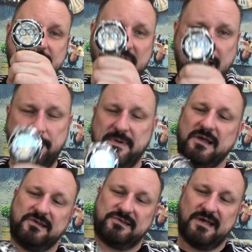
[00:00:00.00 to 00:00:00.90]
That
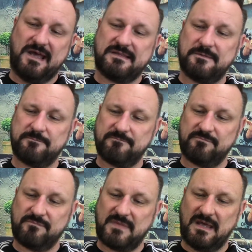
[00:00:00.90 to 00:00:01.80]
being said,
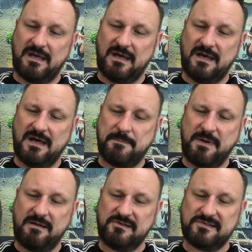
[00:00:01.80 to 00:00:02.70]

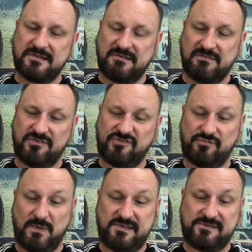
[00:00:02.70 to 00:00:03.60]
apparently it does have a
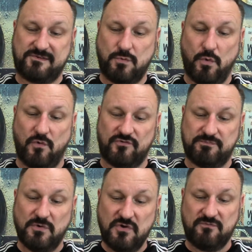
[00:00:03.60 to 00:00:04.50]
Swiss
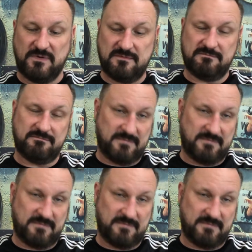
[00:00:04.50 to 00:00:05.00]
quartz movement,